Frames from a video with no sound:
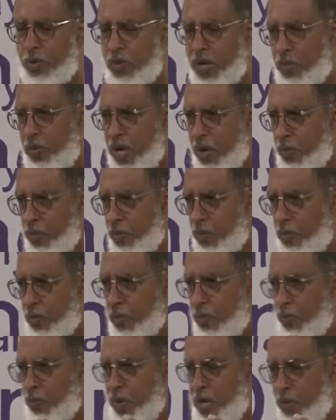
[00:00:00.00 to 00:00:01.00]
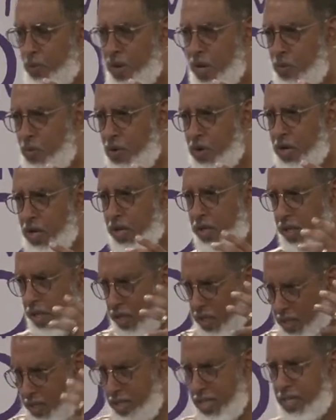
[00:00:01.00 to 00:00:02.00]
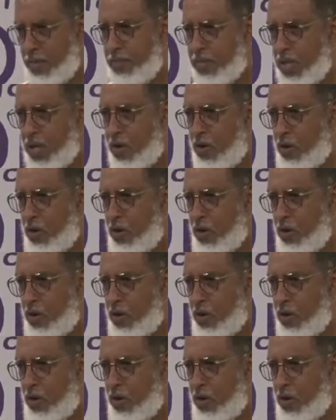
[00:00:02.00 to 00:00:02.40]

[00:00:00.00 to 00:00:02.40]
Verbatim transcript: we, we, we, we want to condemn the